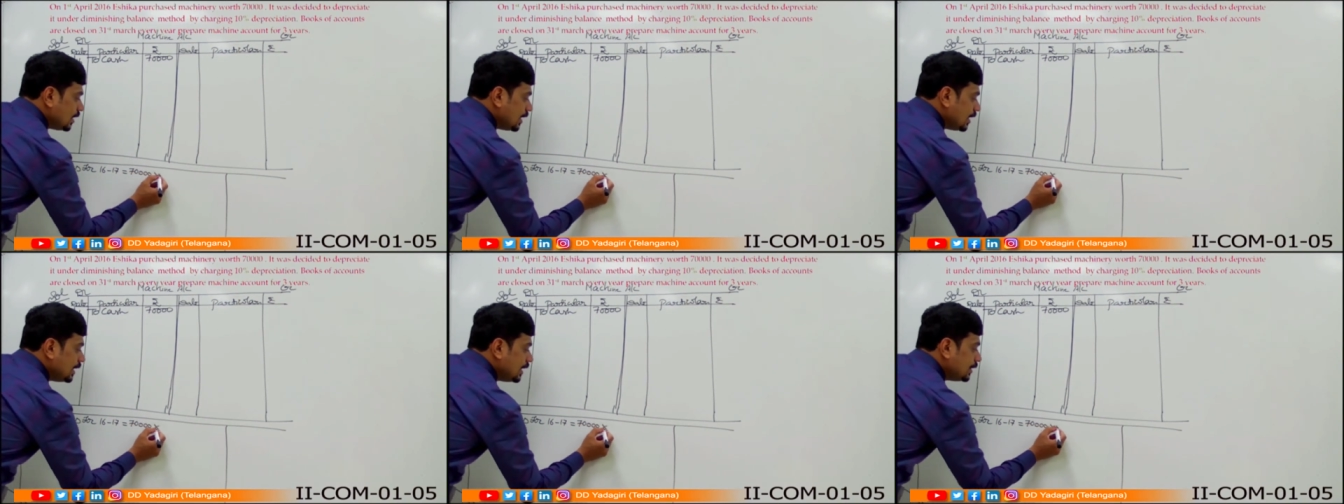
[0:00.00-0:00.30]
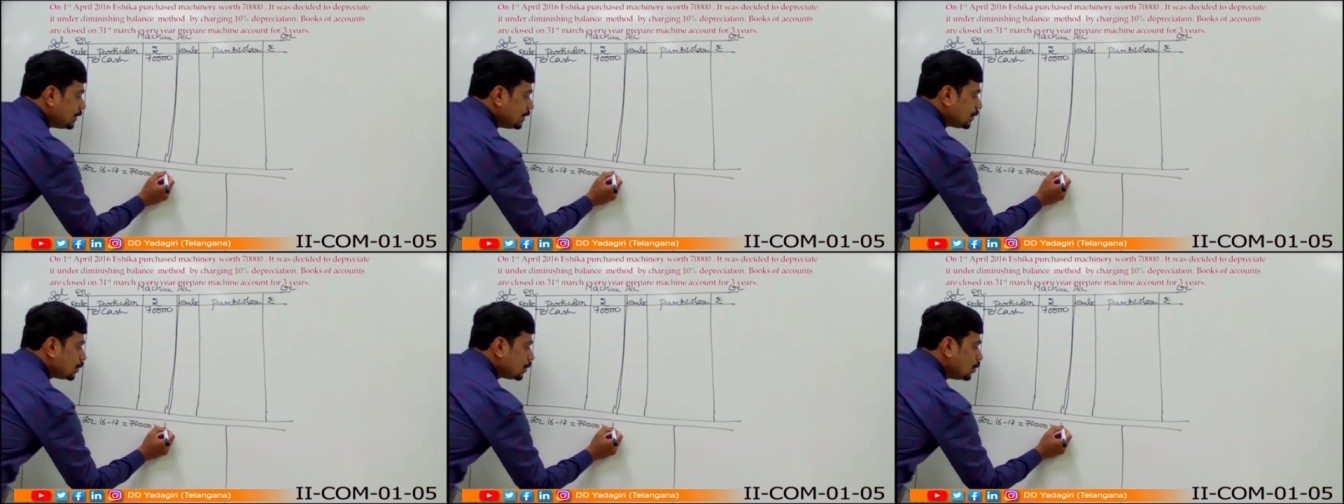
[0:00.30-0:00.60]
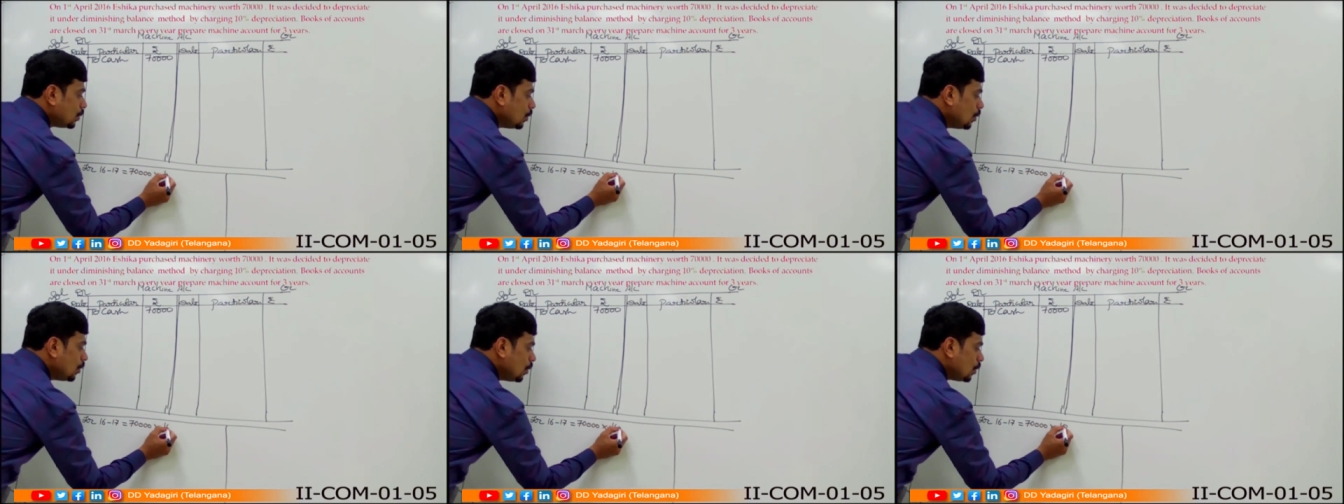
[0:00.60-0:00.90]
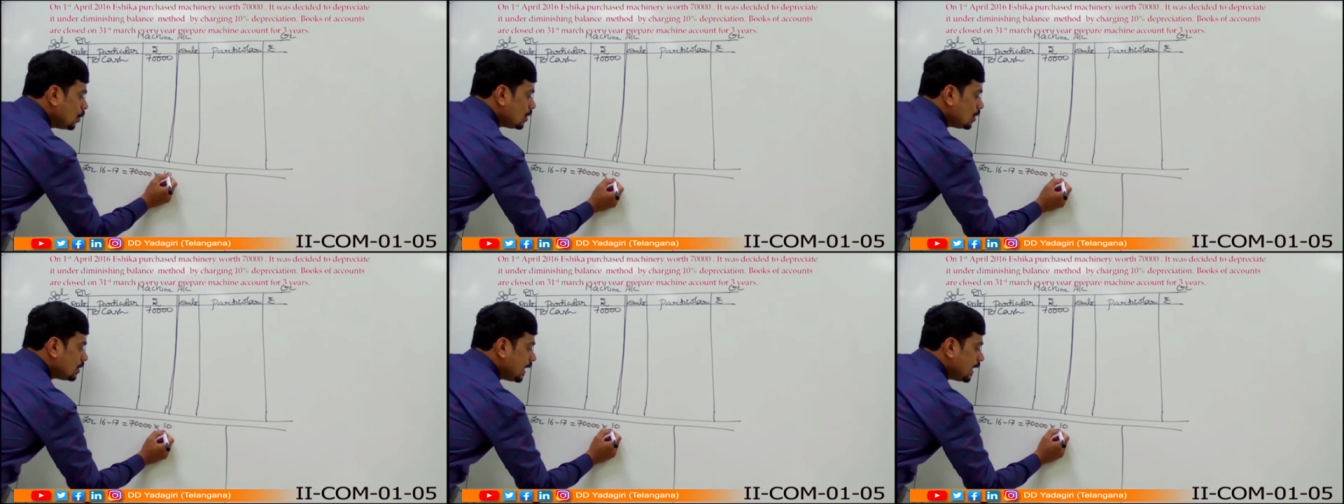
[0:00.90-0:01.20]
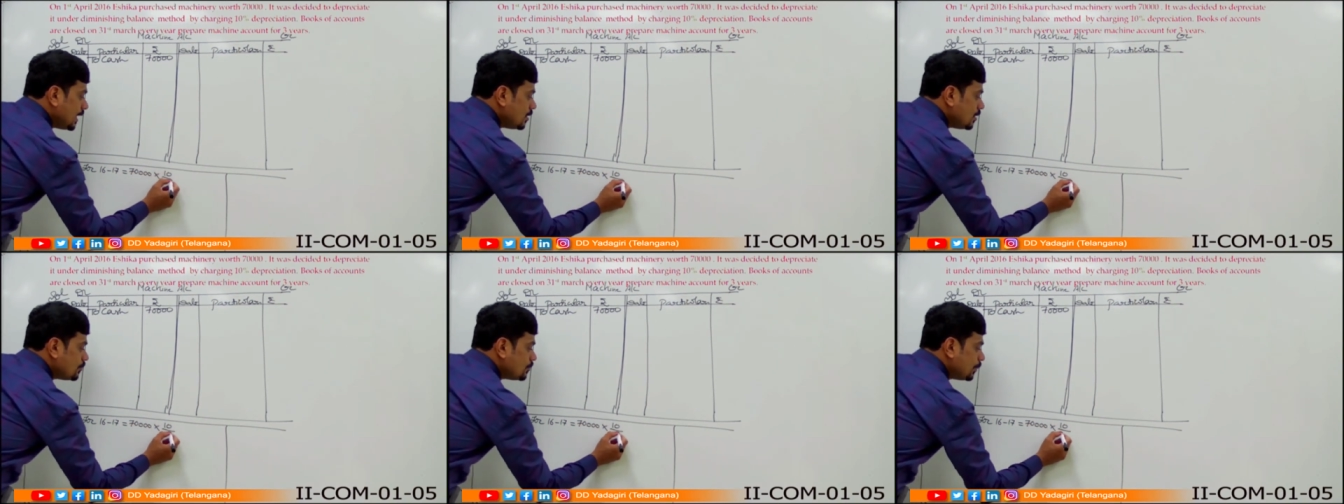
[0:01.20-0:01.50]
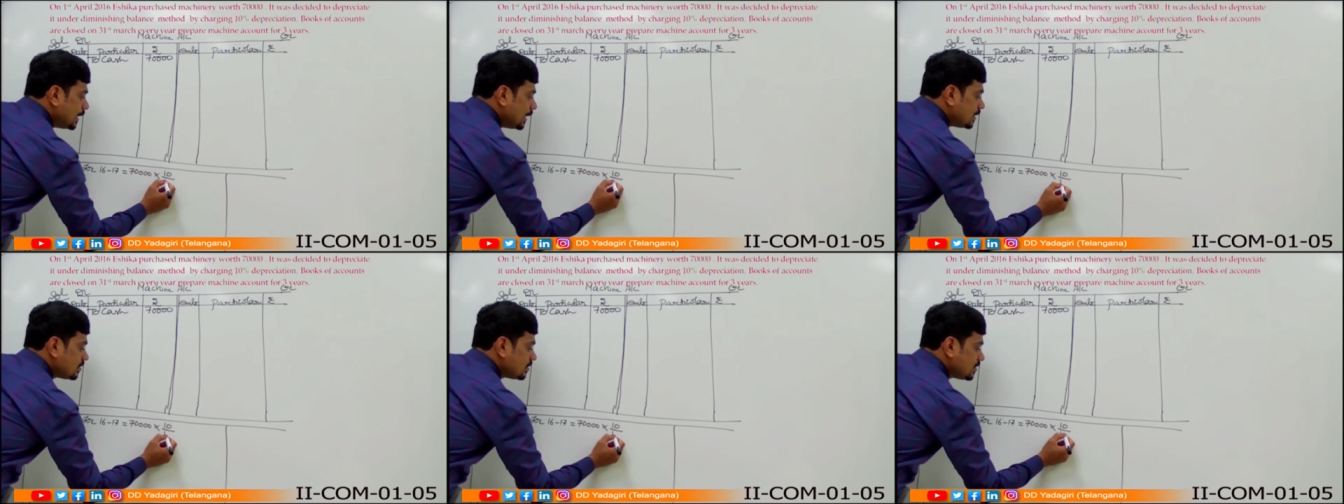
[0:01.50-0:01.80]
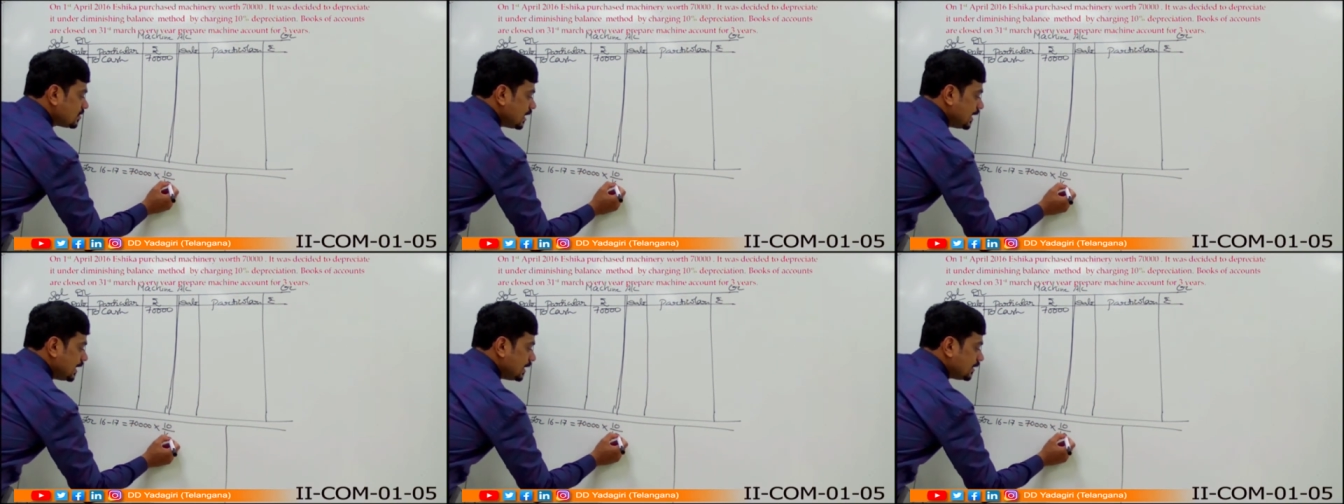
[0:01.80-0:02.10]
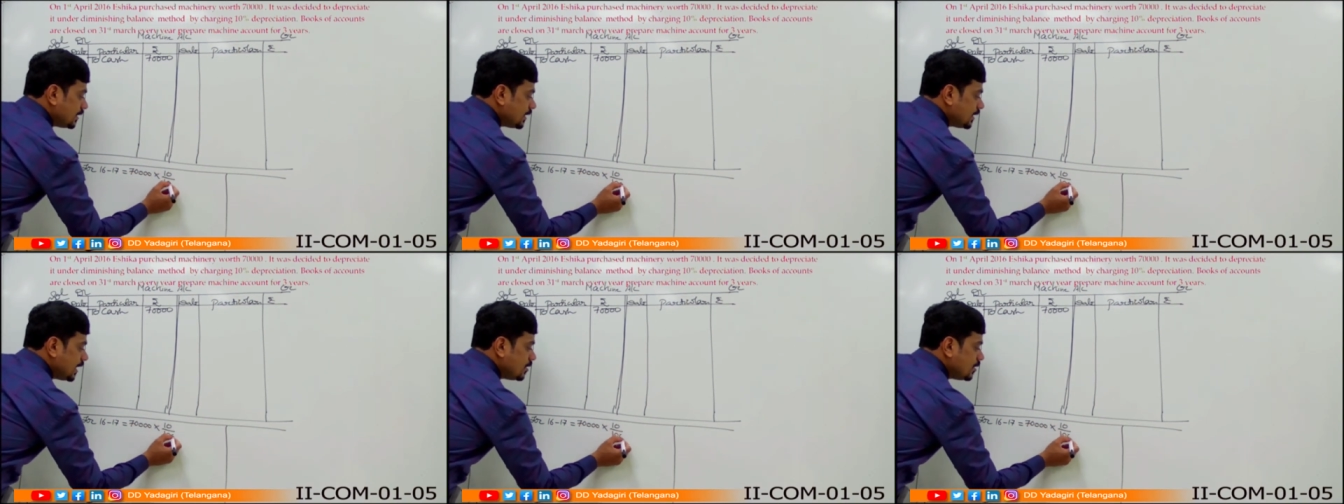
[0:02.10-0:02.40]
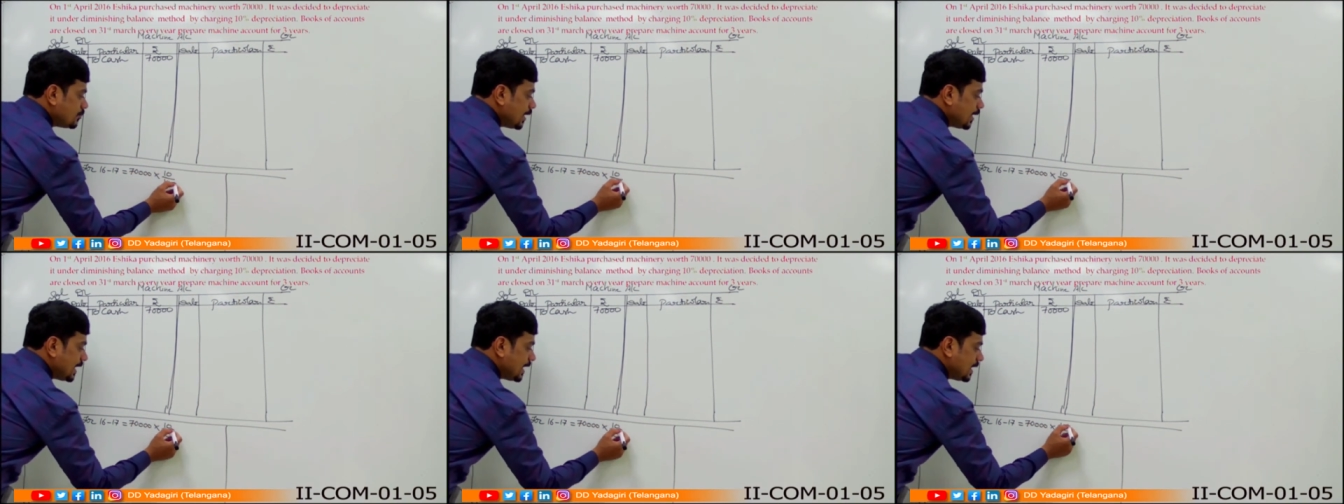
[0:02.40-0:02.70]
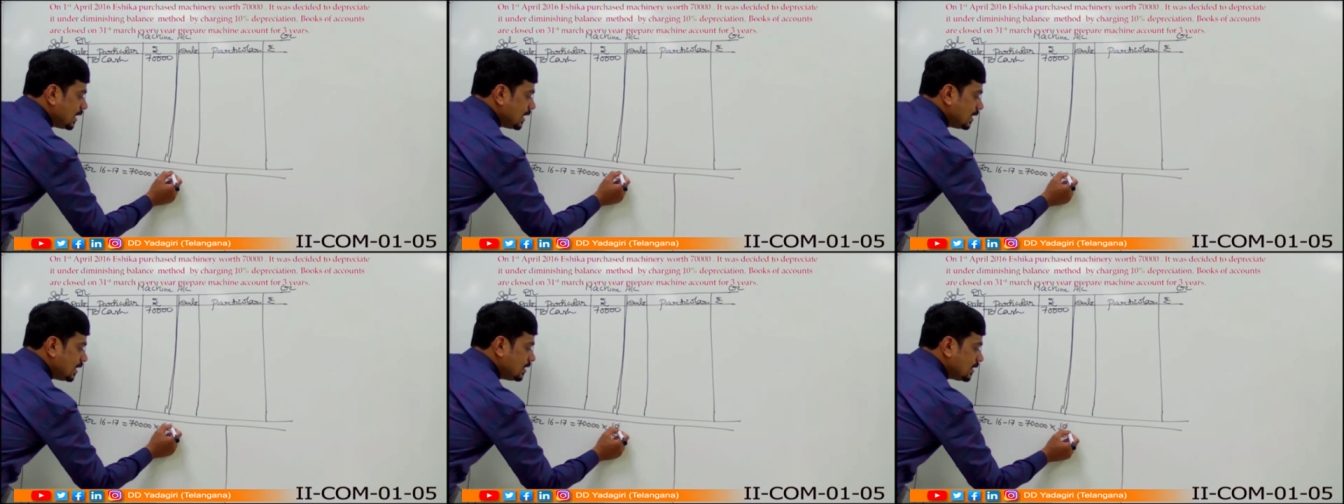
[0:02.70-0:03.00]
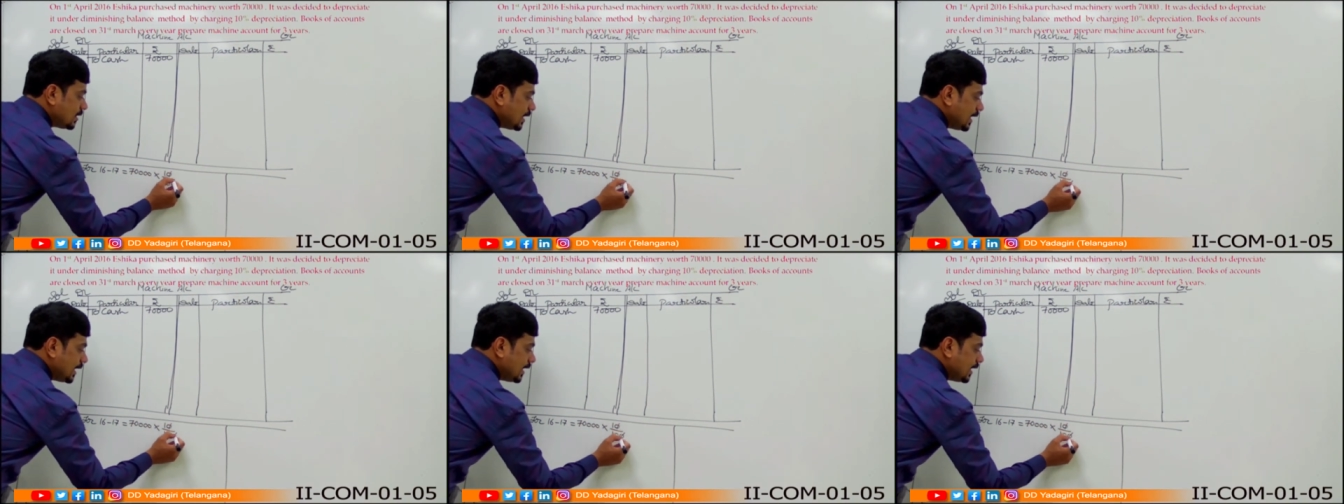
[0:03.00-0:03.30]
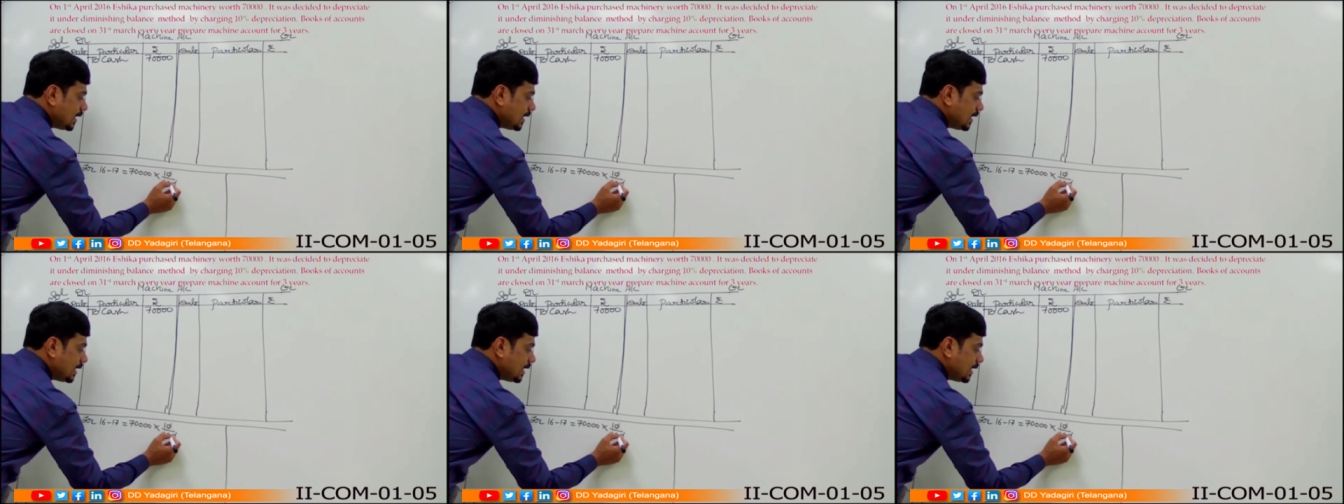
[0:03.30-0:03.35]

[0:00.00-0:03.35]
Into ten percent, ten by one hundred